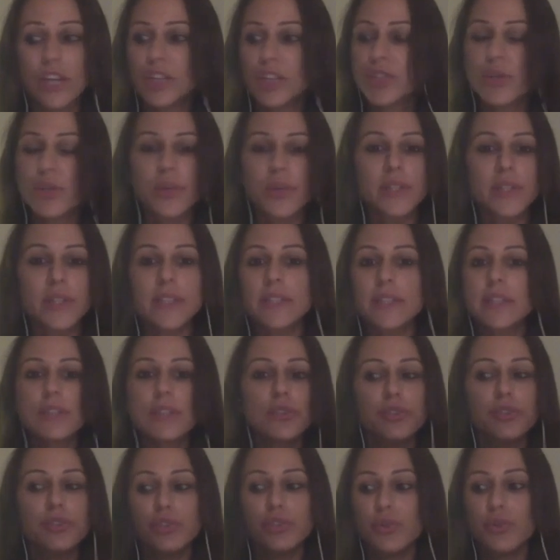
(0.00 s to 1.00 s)
So
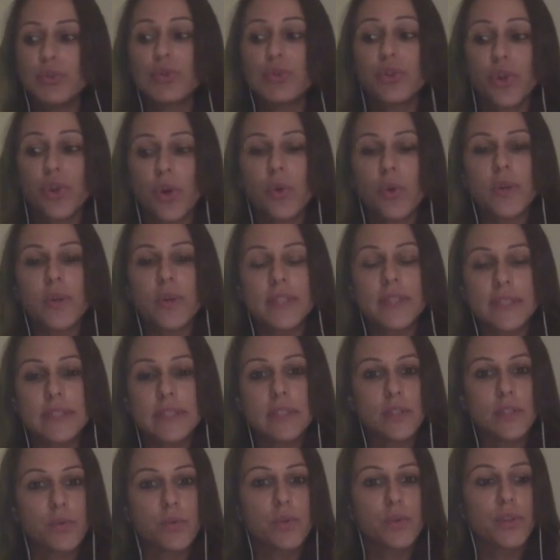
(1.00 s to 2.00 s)
until you go and
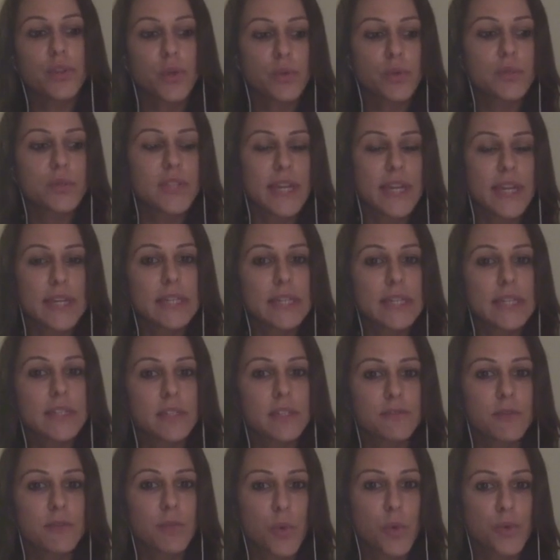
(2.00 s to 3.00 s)
deal with those
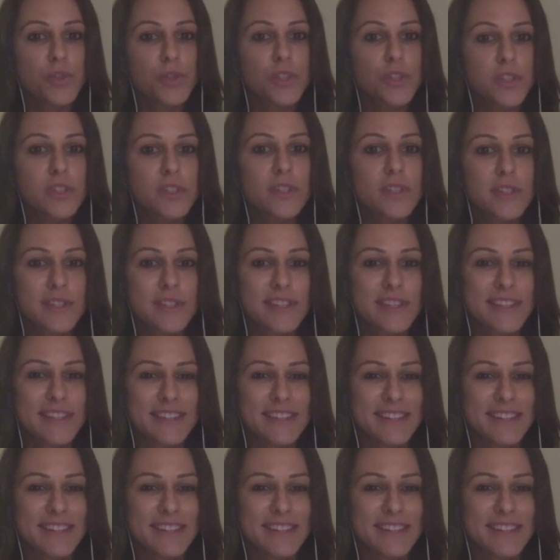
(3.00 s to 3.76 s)
negative emotions